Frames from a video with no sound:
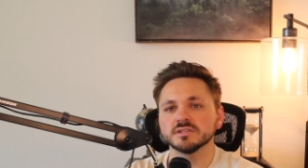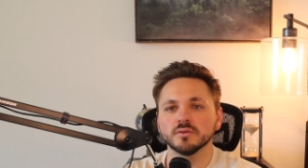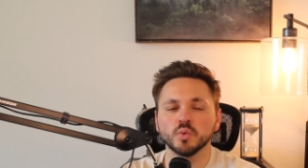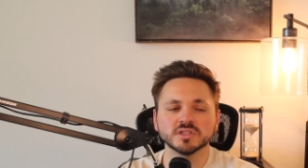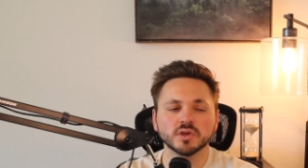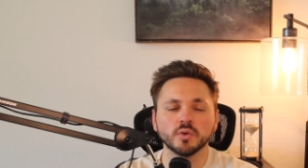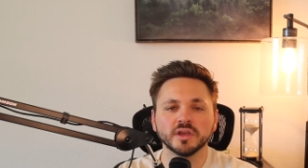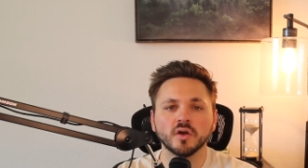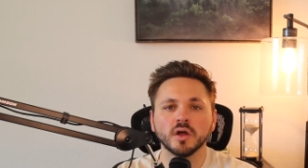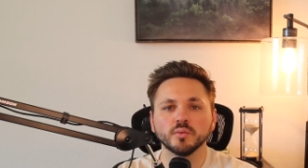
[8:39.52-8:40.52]
what's going
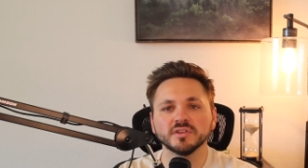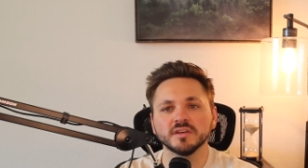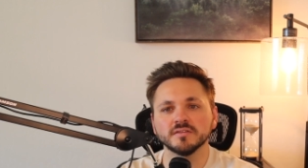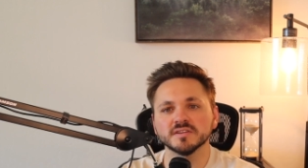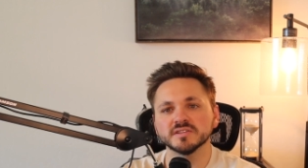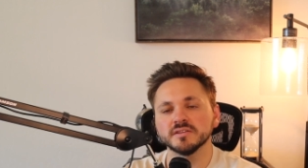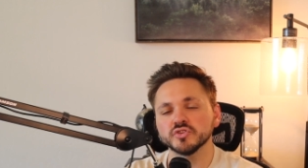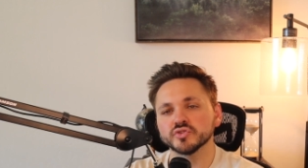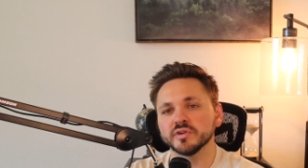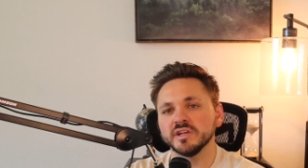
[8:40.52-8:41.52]
on within this
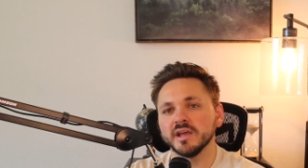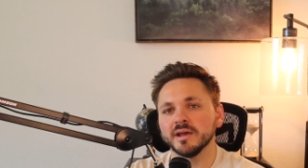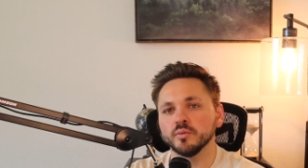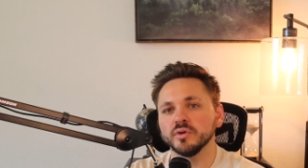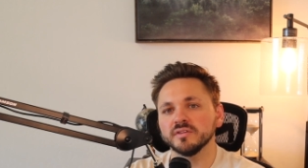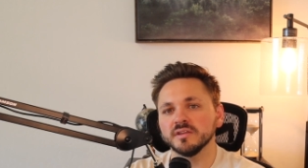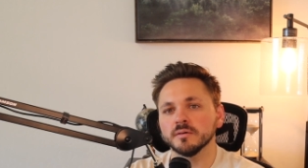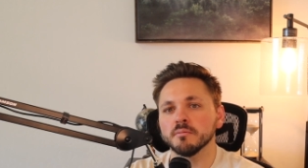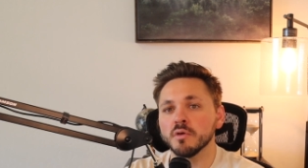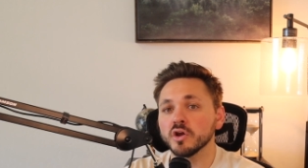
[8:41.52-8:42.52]
industry and within the
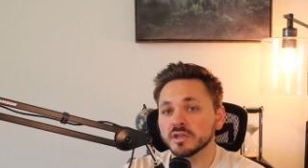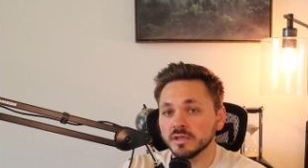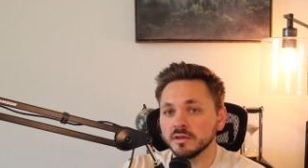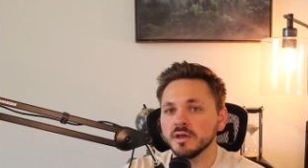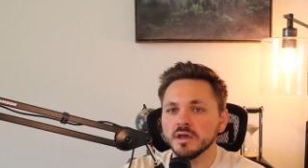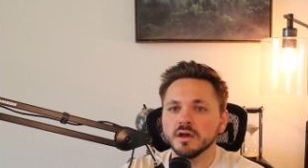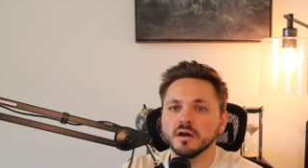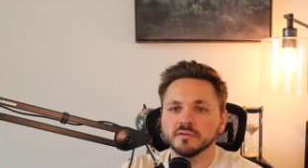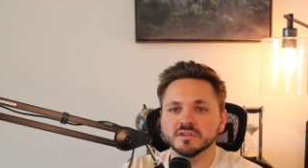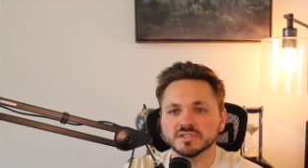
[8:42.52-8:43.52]
market
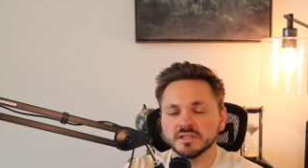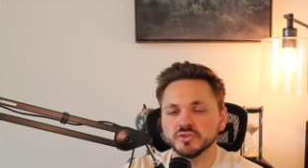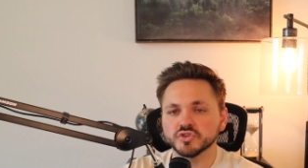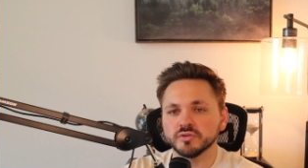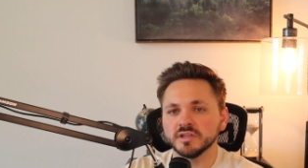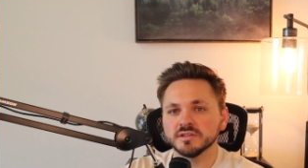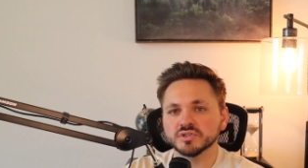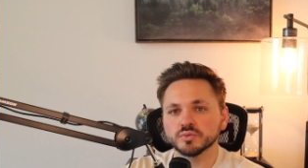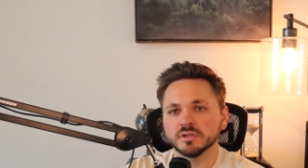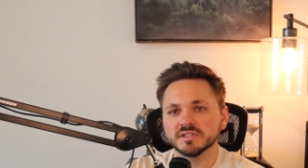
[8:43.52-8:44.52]
of this industry and
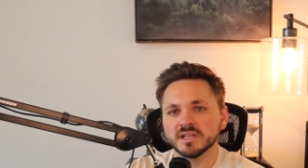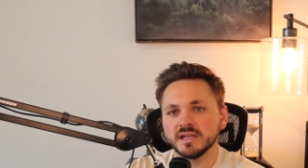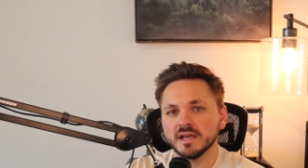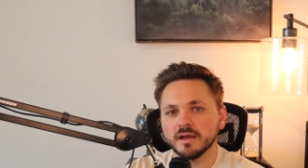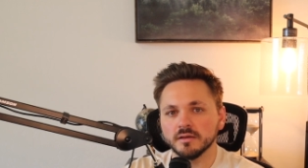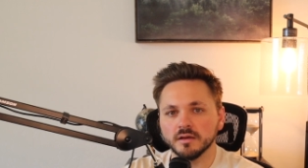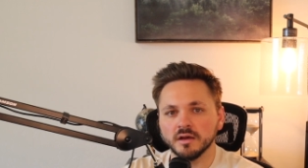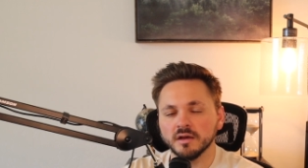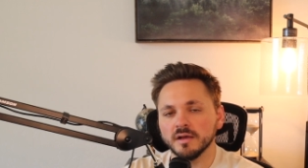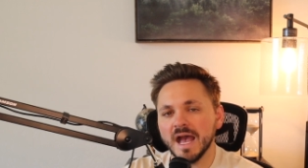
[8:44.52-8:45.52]
this real estate
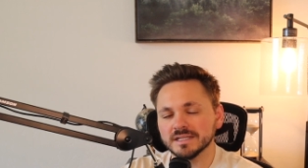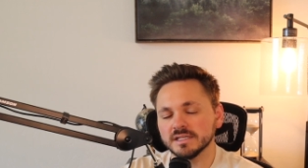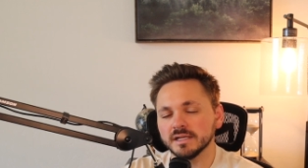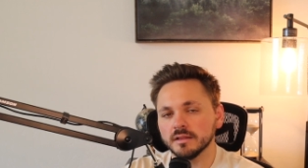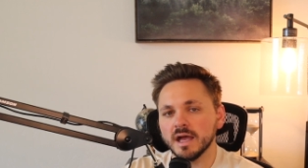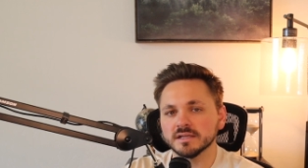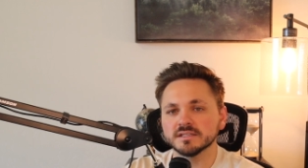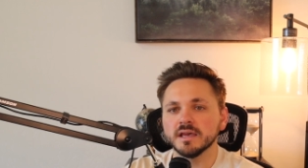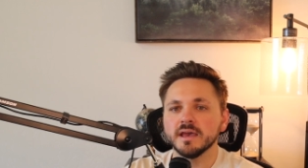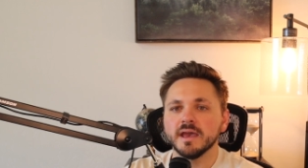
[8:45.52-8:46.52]
asset class.
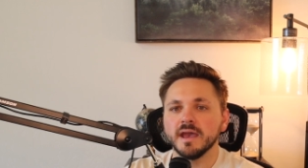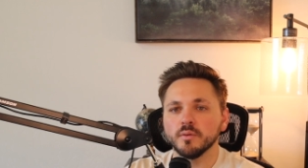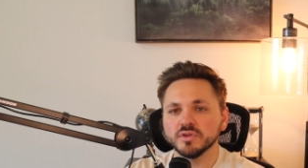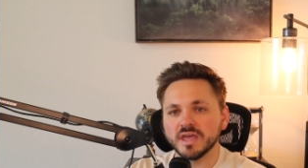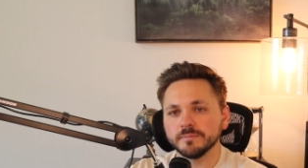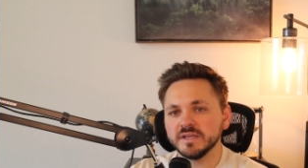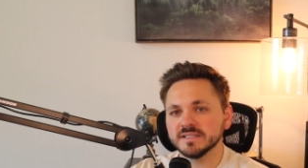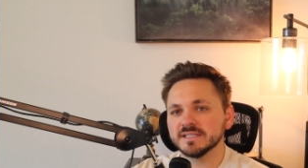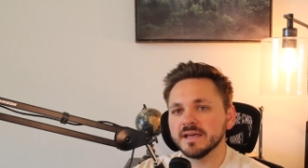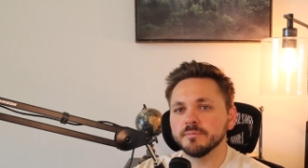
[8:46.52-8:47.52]
And with that being
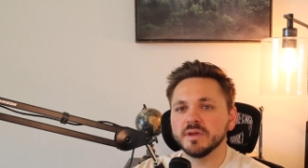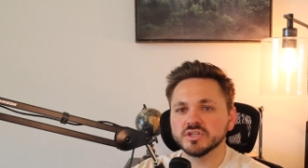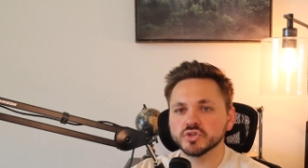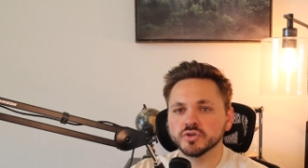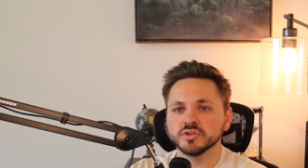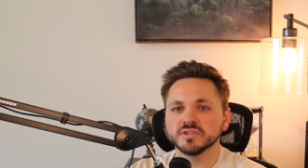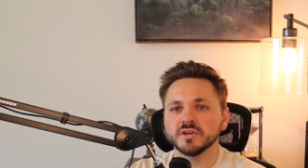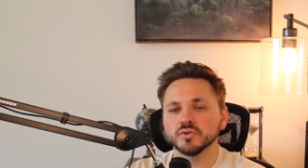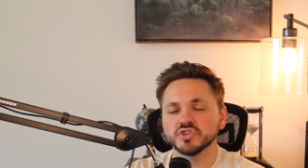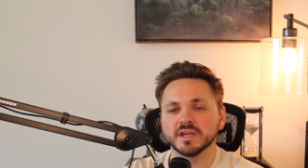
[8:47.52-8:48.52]
said, make sure to
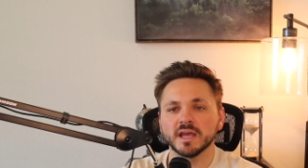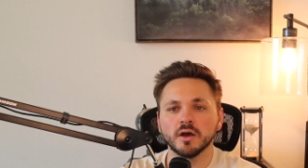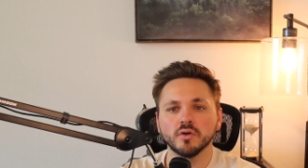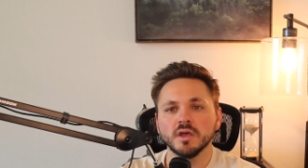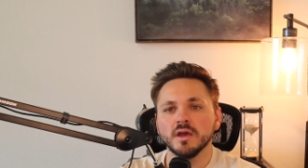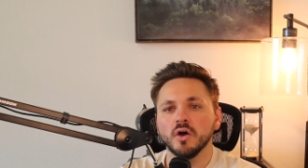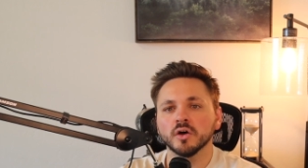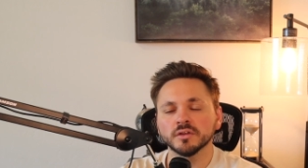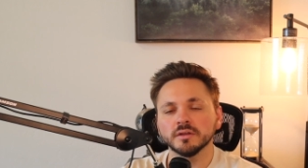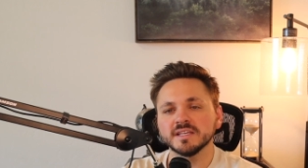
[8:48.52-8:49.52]
go check out all
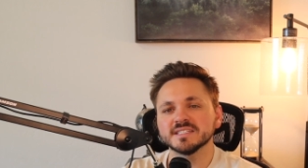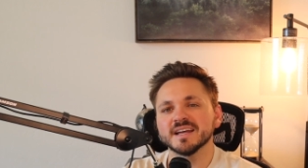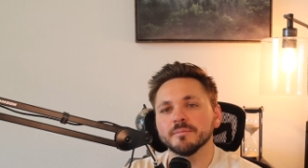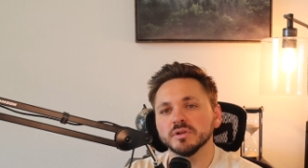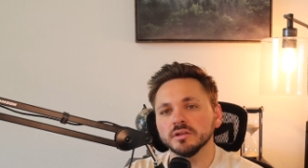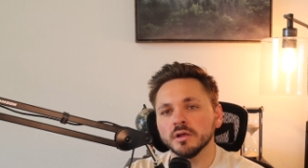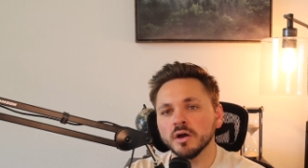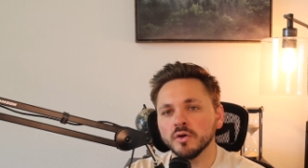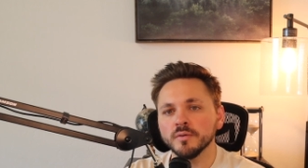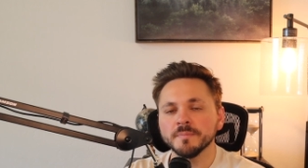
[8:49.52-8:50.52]
the links down
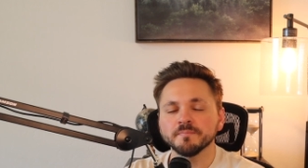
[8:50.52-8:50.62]
below,